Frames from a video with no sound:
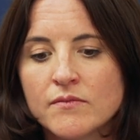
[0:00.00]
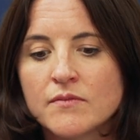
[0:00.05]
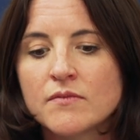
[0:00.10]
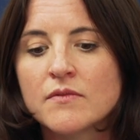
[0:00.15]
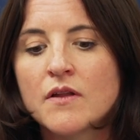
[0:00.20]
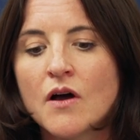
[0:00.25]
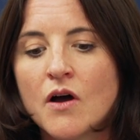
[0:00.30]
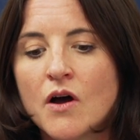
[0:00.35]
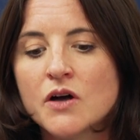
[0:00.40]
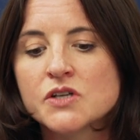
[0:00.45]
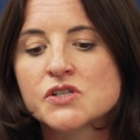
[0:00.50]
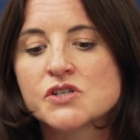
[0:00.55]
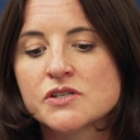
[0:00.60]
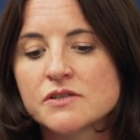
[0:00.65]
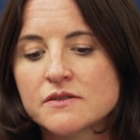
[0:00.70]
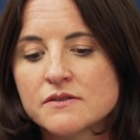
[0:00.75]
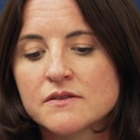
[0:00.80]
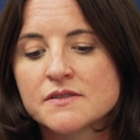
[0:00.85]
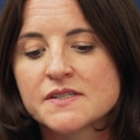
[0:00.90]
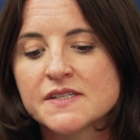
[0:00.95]
large
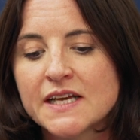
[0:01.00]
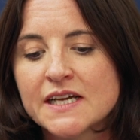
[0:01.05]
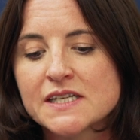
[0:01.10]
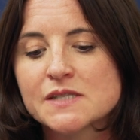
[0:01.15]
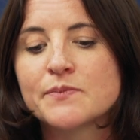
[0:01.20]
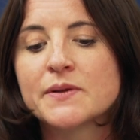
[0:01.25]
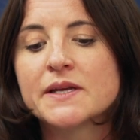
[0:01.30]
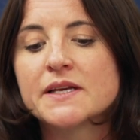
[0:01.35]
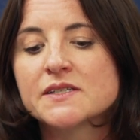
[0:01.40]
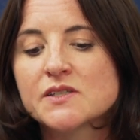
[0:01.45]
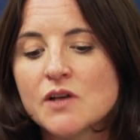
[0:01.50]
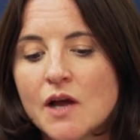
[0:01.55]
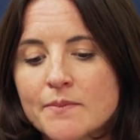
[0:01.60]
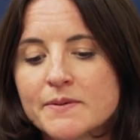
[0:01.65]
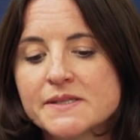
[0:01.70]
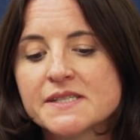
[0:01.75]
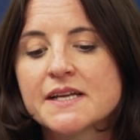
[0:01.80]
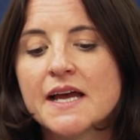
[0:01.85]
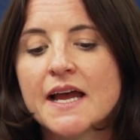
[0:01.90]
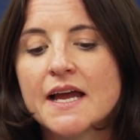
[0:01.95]
CSPs,
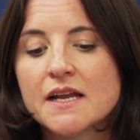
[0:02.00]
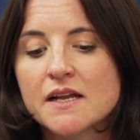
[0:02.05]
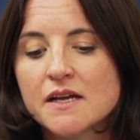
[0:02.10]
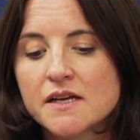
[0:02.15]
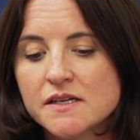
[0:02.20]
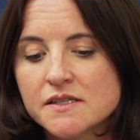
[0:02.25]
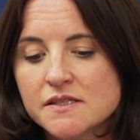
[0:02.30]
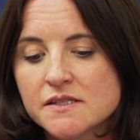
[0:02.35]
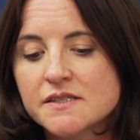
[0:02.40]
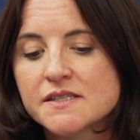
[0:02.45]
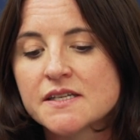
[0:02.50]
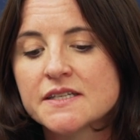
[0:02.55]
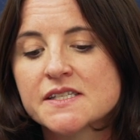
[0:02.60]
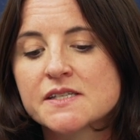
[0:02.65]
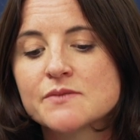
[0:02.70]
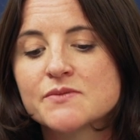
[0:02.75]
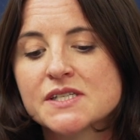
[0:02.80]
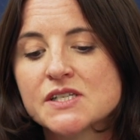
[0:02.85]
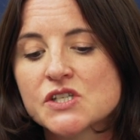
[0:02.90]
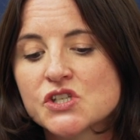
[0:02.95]
hyperscalers,
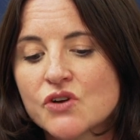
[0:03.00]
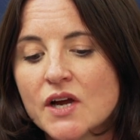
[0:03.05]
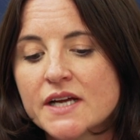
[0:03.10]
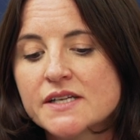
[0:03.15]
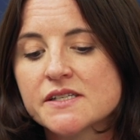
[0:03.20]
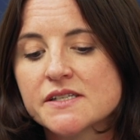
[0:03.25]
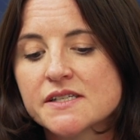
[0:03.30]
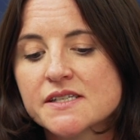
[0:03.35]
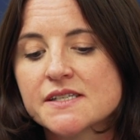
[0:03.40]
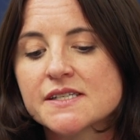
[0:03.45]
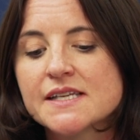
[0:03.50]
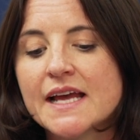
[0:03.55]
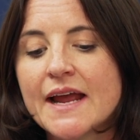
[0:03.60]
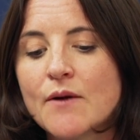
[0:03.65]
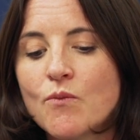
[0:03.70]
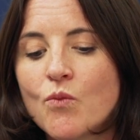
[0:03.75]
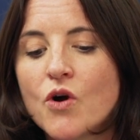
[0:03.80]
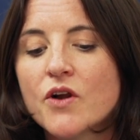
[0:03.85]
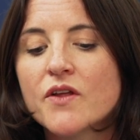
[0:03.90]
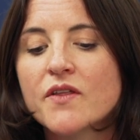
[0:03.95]
systems integrators to say
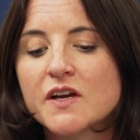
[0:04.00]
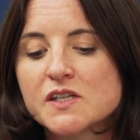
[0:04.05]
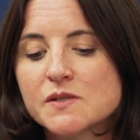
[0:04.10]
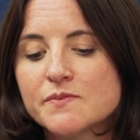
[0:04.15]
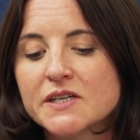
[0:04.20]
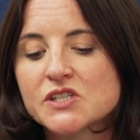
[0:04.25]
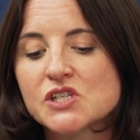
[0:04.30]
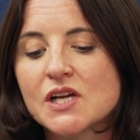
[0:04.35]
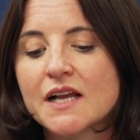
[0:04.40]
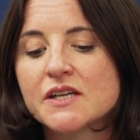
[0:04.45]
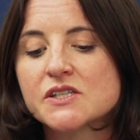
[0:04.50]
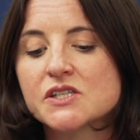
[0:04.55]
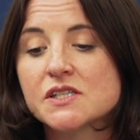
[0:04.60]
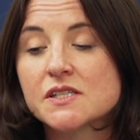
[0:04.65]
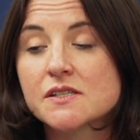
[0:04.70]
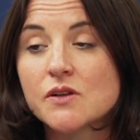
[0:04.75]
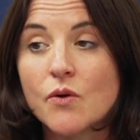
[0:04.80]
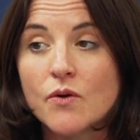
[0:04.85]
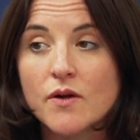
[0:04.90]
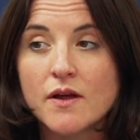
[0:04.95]
what are those big challenges.
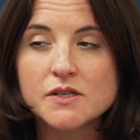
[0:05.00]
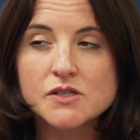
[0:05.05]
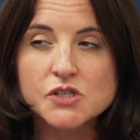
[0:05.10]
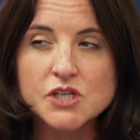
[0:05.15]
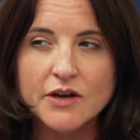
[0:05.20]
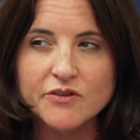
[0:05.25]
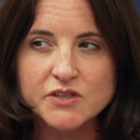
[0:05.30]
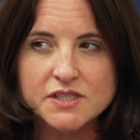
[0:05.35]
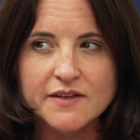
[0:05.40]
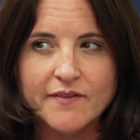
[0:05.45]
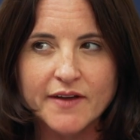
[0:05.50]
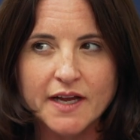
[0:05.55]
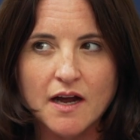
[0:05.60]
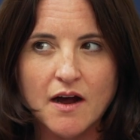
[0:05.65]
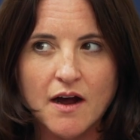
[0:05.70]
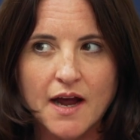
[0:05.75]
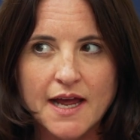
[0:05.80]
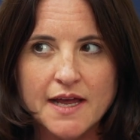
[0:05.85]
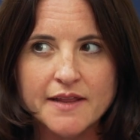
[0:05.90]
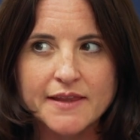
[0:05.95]
So generative
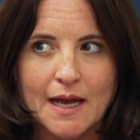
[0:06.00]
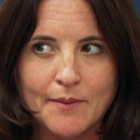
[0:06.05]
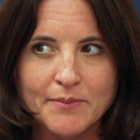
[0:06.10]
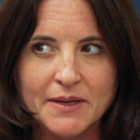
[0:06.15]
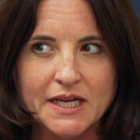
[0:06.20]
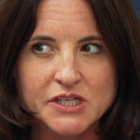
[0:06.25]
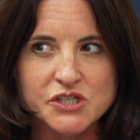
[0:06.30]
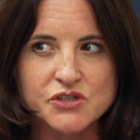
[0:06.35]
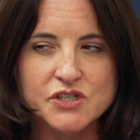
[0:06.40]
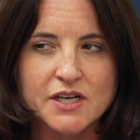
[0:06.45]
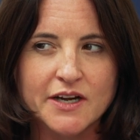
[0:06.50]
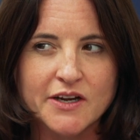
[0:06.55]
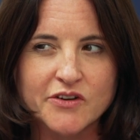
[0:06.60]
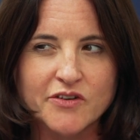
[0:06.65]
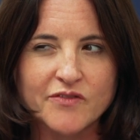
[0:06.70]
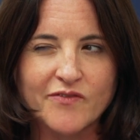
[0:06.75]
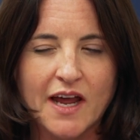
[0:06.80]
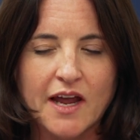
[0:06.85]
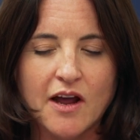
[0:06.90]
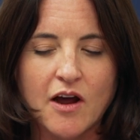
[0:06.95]
AI and the application of
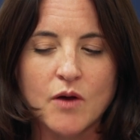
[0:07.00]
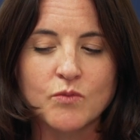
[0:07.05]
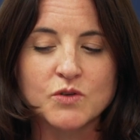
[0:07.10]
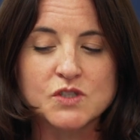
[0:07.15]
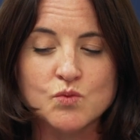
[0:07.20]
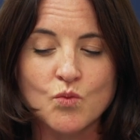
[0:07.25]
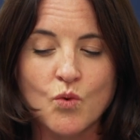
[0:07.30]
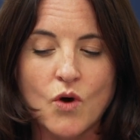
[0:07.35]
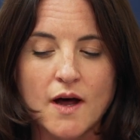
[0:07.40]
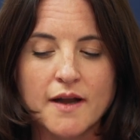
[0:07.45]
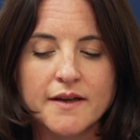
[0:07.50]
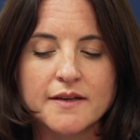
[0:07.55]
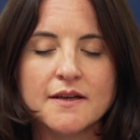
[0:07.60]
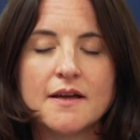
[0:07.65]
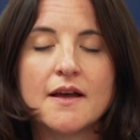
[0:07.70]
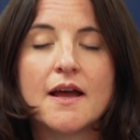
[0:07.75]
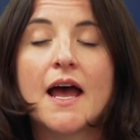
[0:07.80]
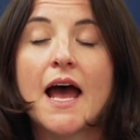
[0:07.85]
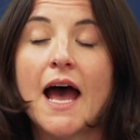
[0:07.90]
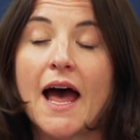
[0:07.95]
generative AI was one,
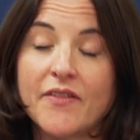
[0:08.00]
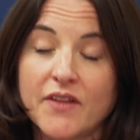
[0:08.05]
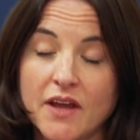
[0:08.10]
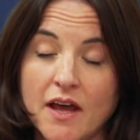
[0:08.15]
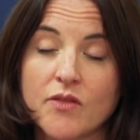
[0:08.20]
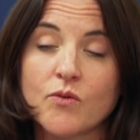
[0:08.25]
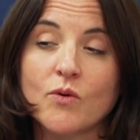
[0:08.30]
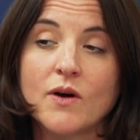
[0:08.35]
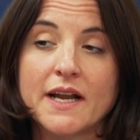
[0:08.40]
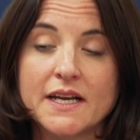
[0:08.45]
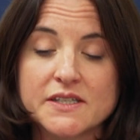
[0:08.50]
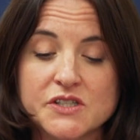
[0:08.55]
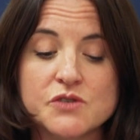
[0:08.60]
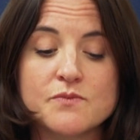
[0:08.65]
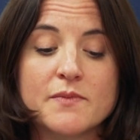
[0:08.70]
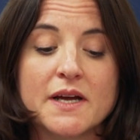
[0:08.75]
and the other one, as you